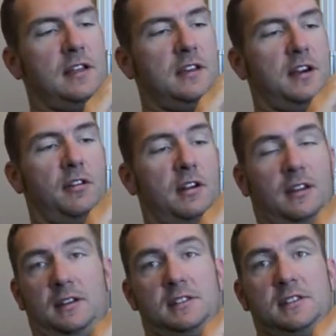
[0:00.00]
That's like around
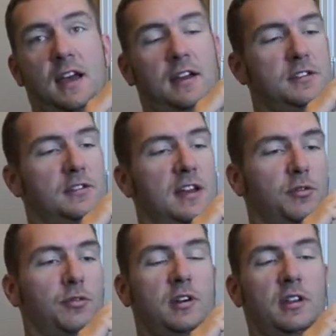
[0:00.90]
like a second, so
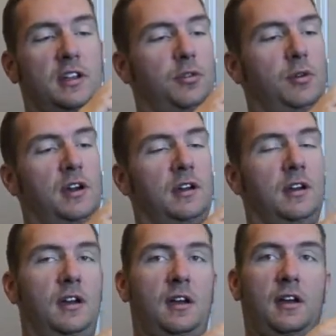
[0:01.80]
that's really
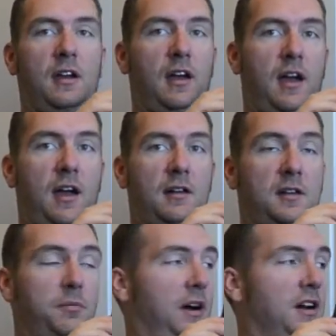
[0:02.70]
quick.
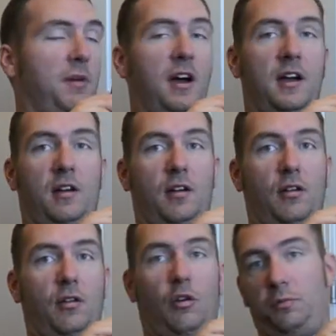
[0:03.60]
And compared to my
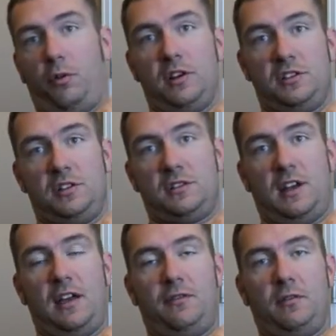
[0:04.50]
old point and shoots
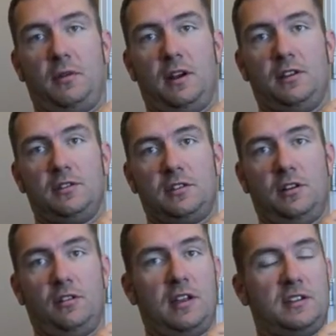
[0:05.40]
that I had from many years
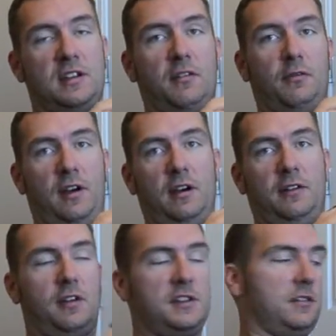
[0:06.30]
ago, that's got
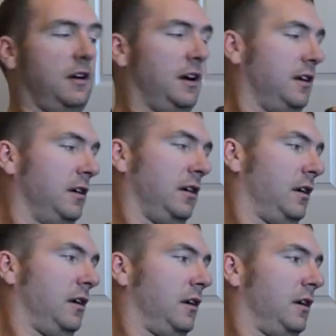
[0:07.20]
very frustrating,
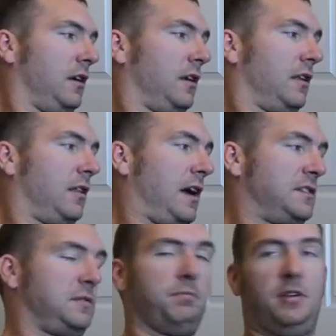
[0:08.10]

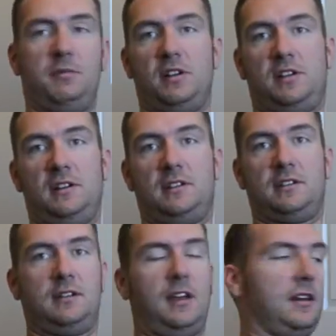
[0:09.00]
that's pretty much
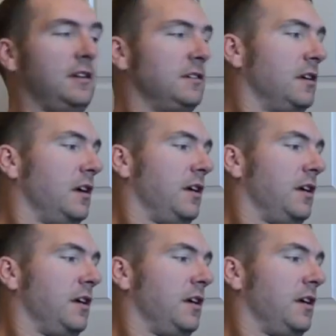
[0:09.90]
instantaneous.